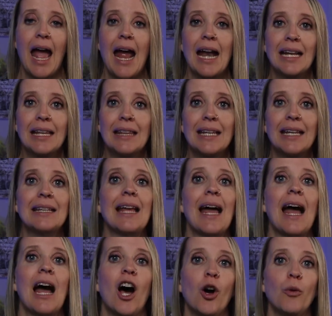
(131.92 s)
Anything
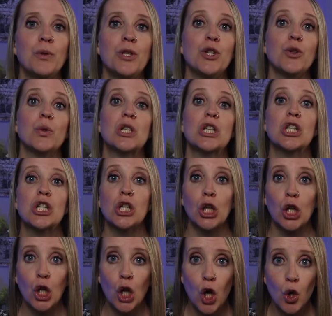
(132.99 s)
that helps you
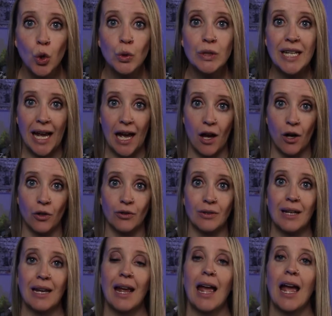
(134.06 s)
slow
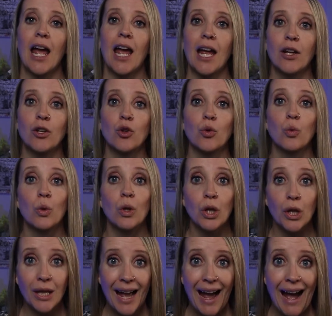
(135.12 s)
down and
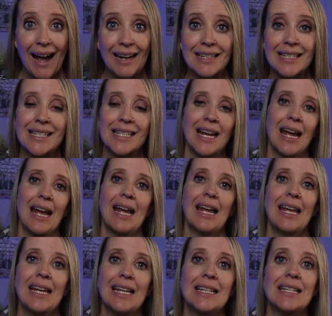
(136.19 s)
relax
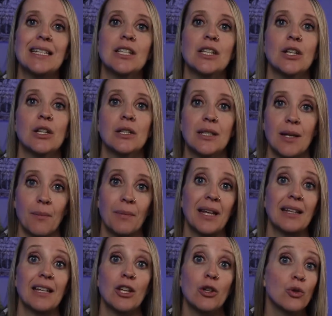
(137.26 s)
is
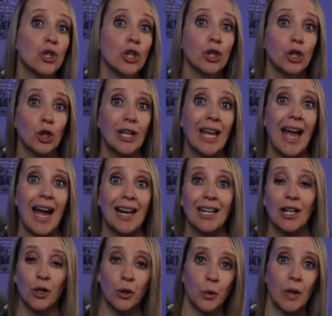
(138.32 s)
something that you should look at
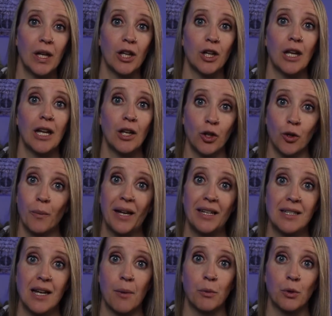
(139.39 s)
including in your
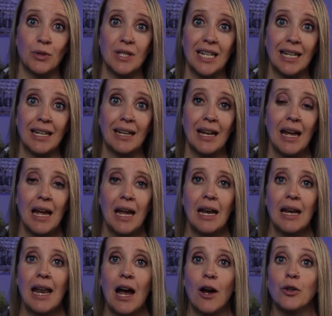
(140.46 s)
bedtime routine.
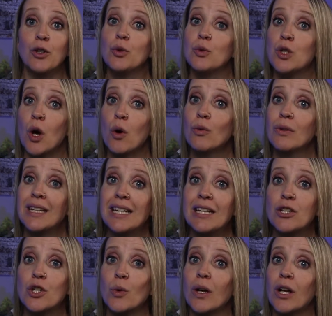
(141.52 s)
Now, you don't
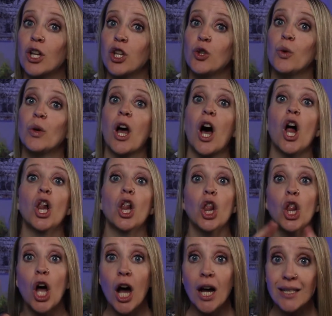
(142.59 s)
need to include a
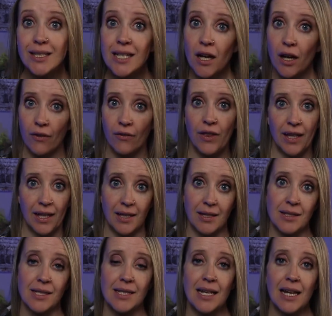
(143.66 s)
lot of
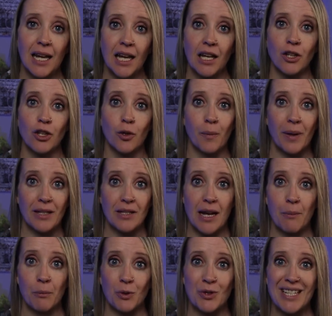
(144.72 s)
things in your
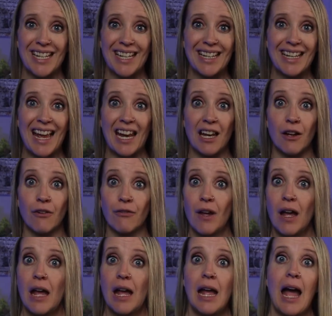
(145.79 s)
bedtime routine, and if
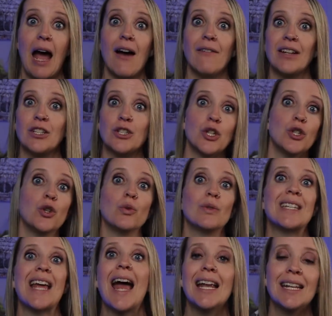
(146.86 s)
having to do
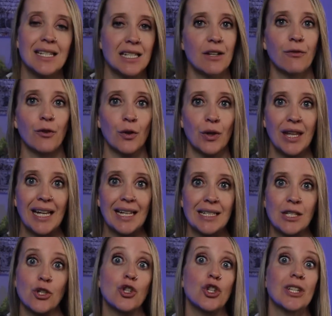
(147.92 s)
10 different
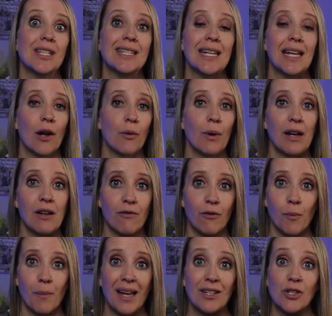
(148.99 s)
things just to get ready
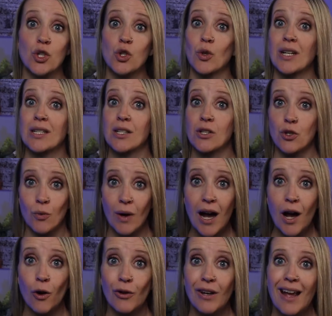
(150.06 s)
for bed stresses you
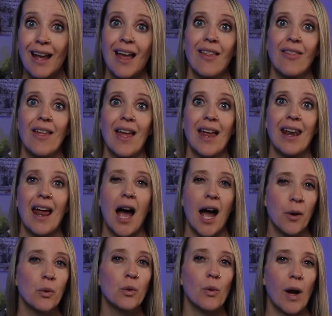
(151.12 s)
out, then
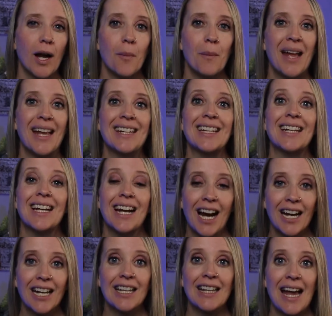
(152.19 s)
I would recommend
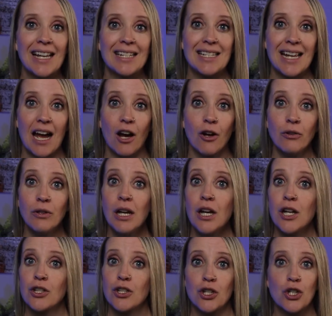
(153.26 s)
cutting that down
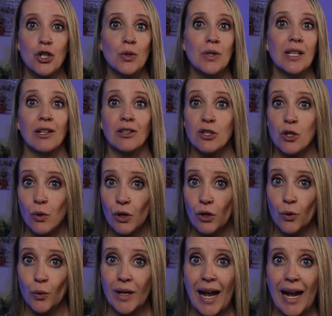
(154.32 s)
to choosing 2 to
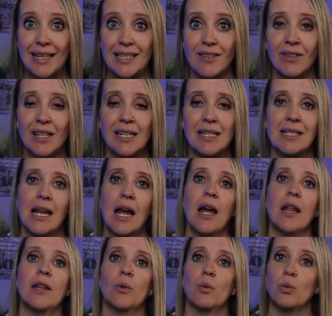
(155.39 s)
3 activities
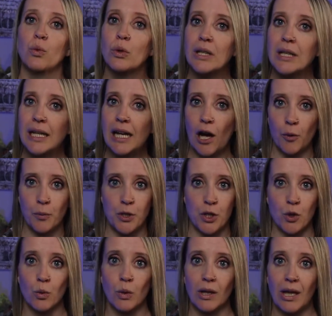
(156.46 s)
that really helps
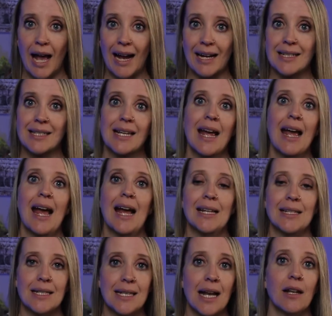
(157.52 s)
you relax
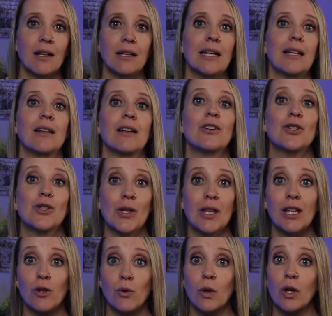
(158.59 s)
and settle in so
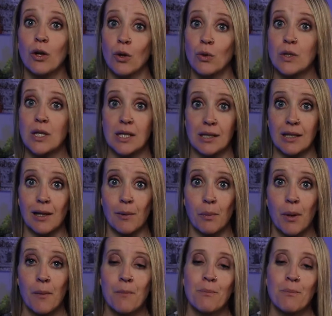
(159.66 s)
that you can go to sleep.